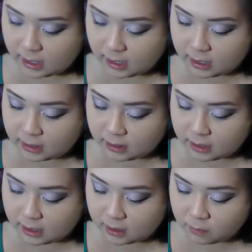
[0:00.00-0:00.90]
And
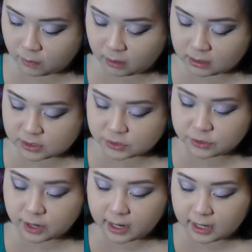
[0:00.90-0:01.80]
then while it's
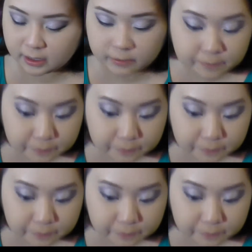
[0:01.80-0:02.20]
drying,